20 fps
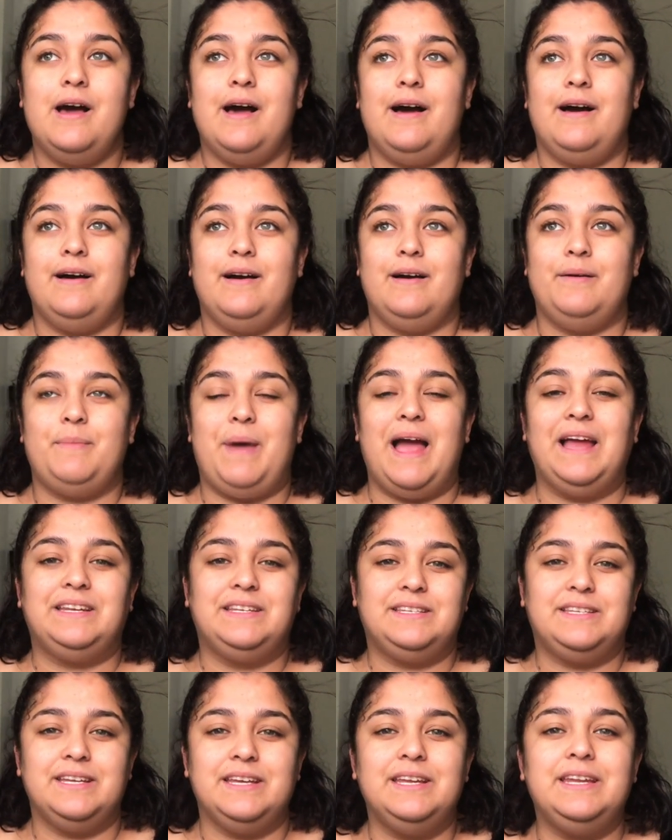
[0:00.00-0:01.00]

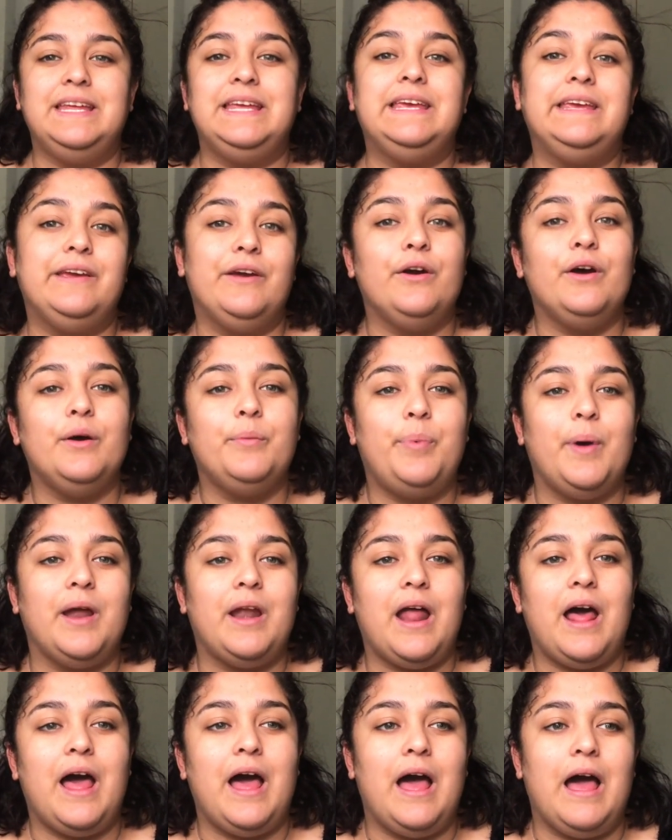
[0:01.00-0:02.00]
I did hear
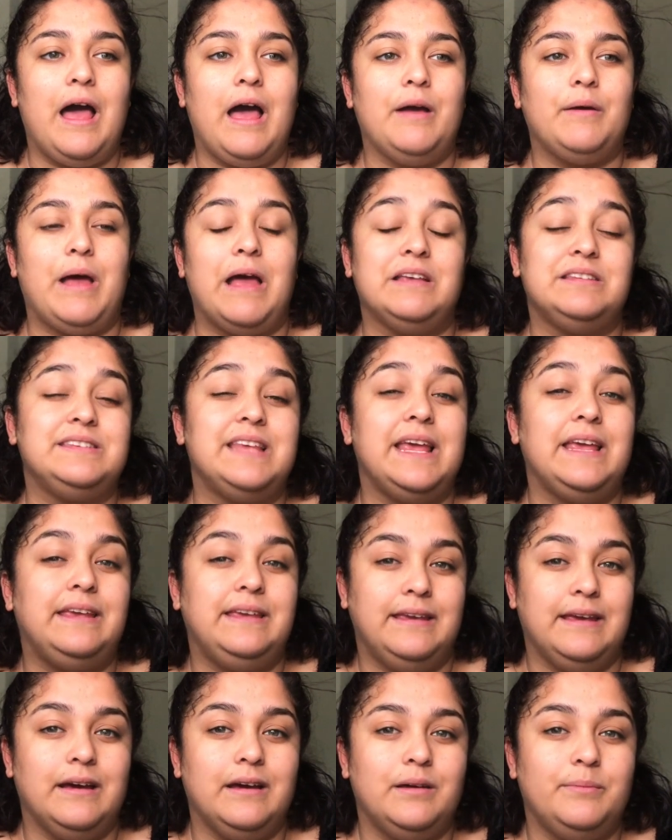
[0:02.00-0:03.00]
about, I say
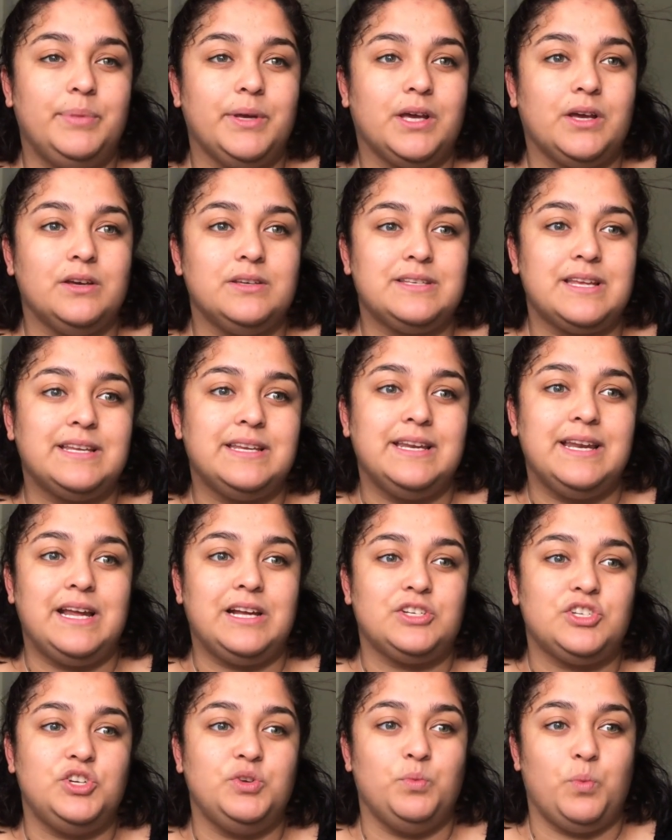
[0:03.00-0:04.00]
hear because I didn't
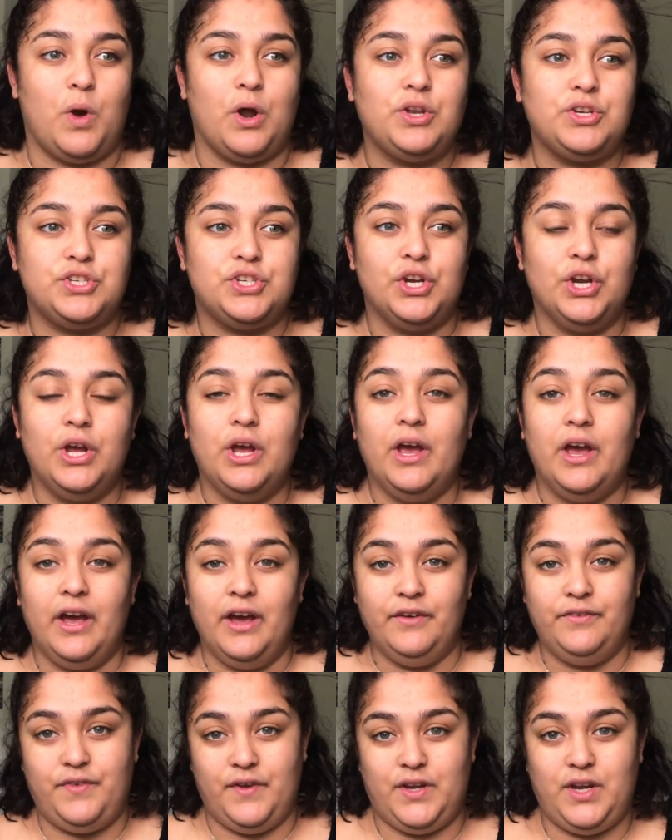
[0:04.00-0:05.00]
actually watch
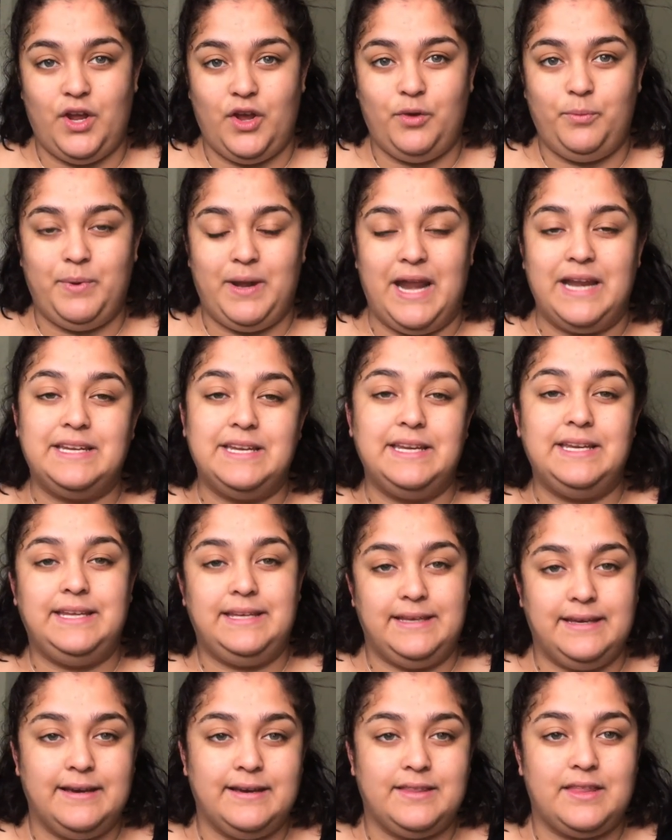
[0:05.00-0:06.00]
a video, but I did
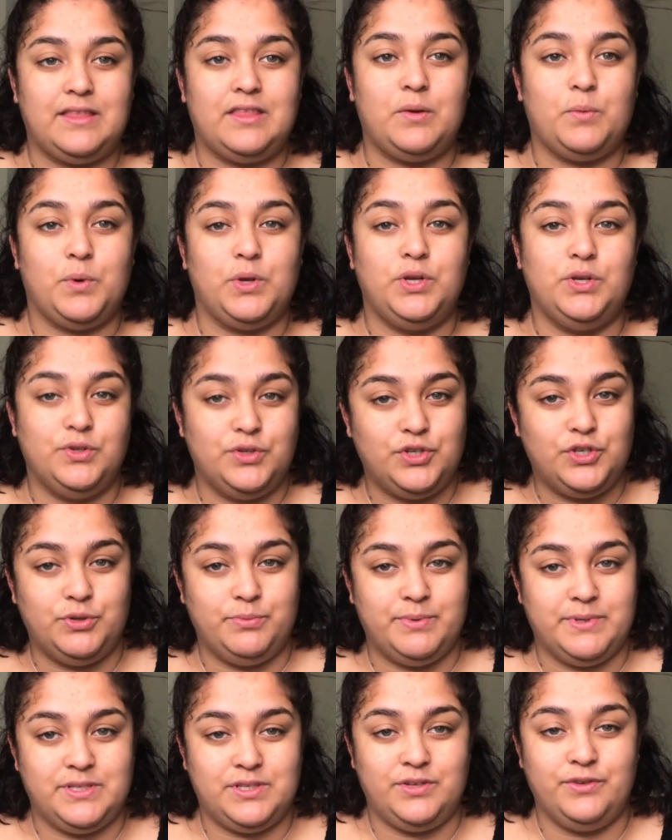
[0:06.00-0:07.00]
hear that there were
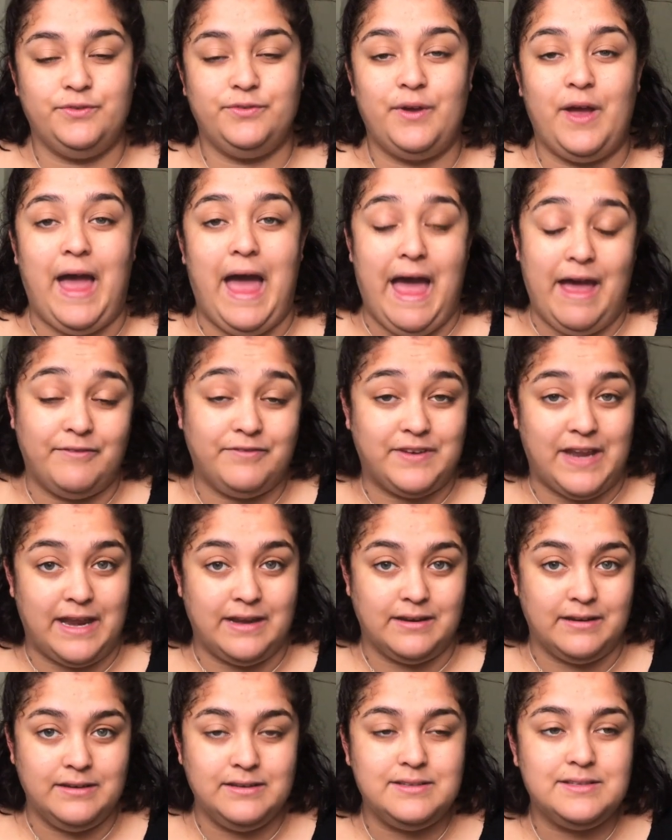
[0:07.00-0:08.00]
YouTubers who have
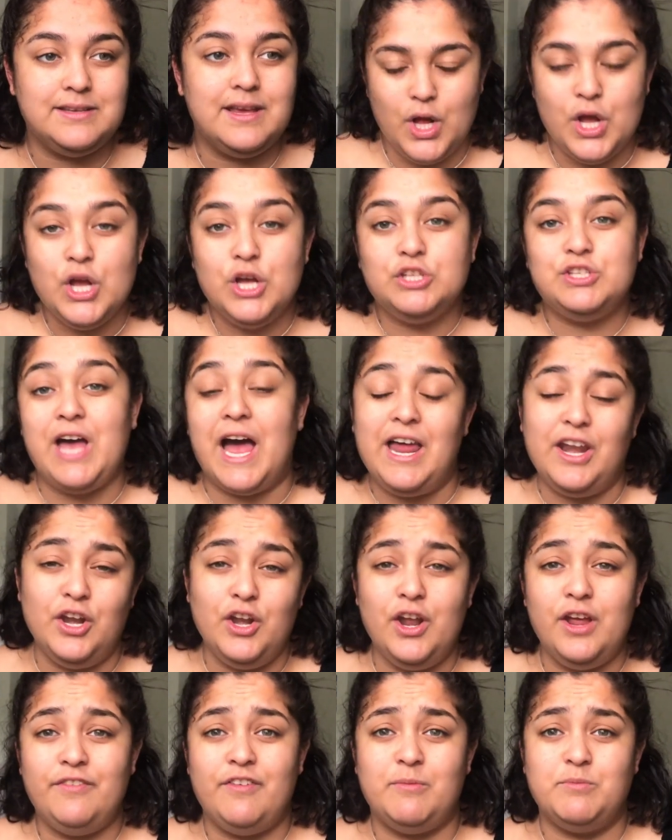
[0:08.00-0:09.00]
done it. So I
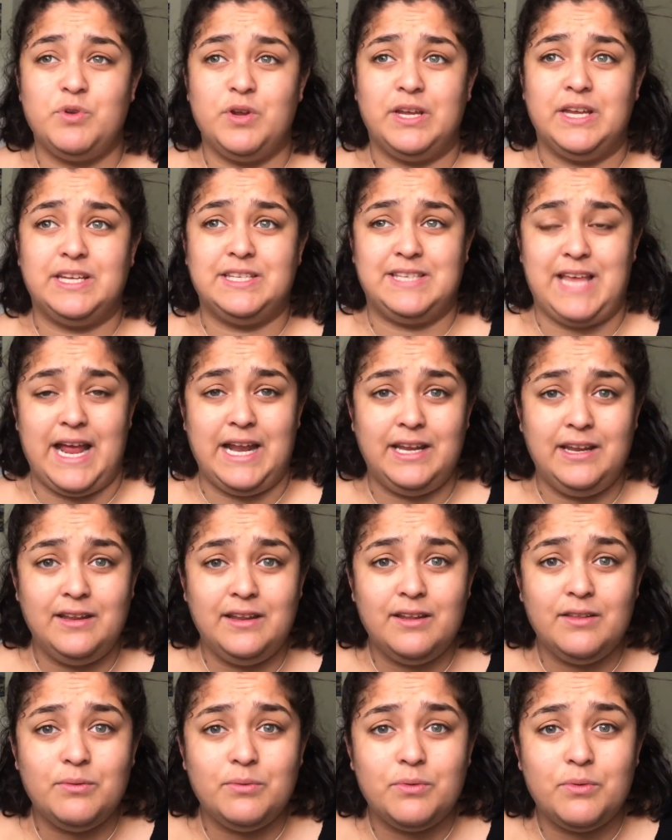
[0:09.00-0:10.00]
don't know if I'm doing
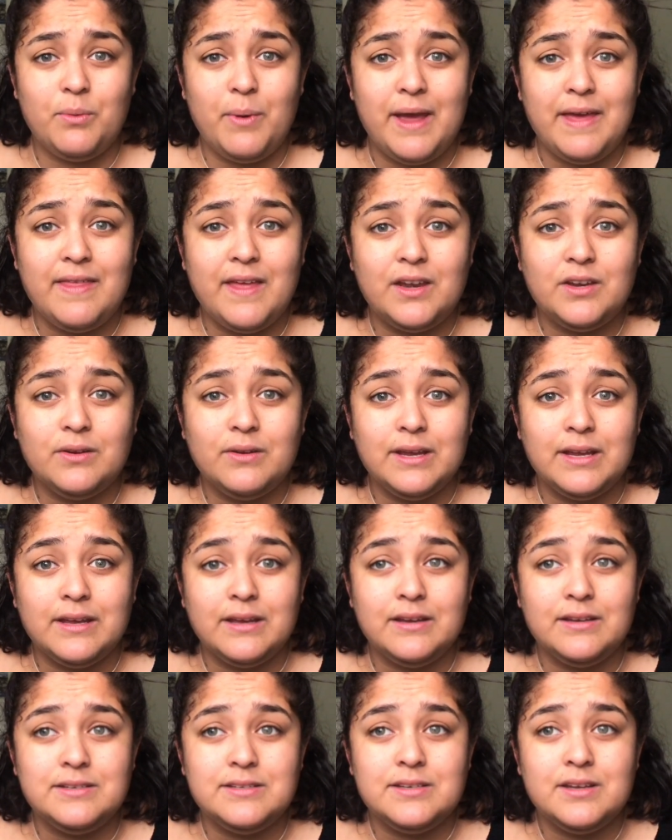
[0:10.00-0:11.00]
exactly the way they're doing
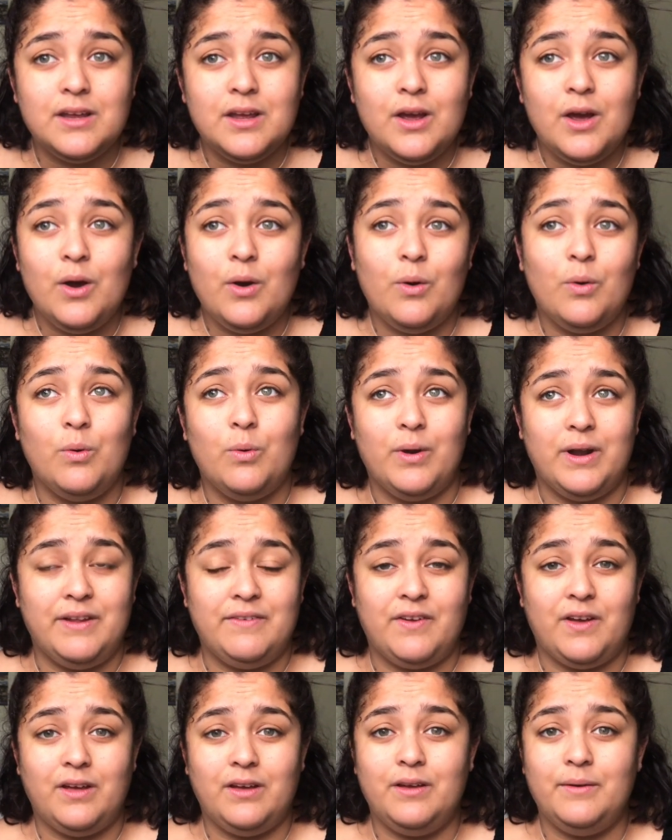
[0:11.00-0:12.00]
it or
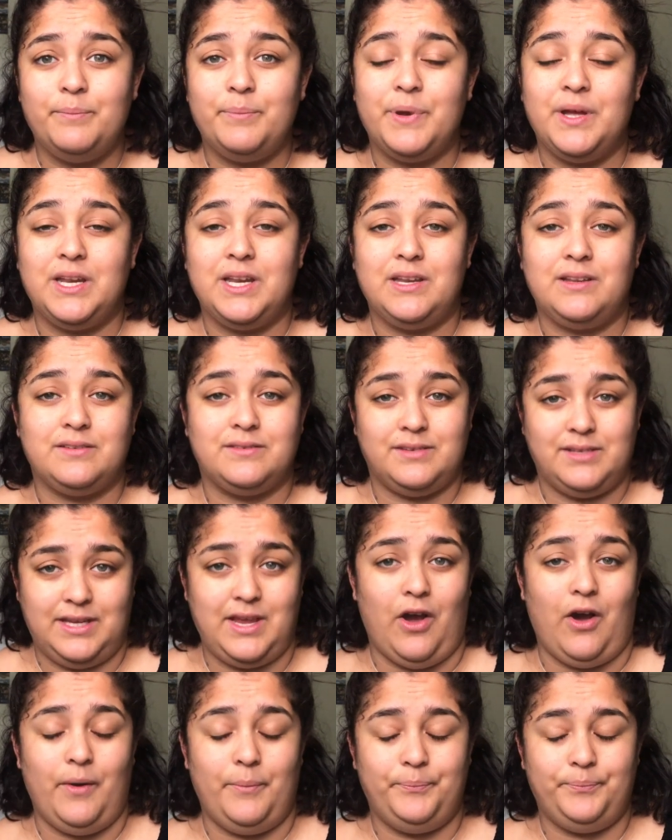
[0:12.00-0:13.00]
whatever, but
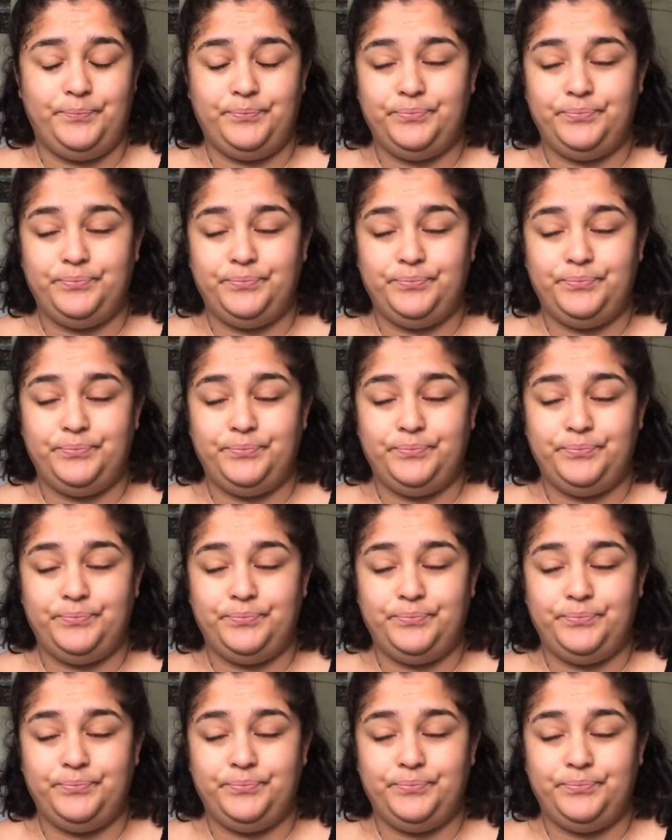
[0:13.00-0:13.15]
yeah.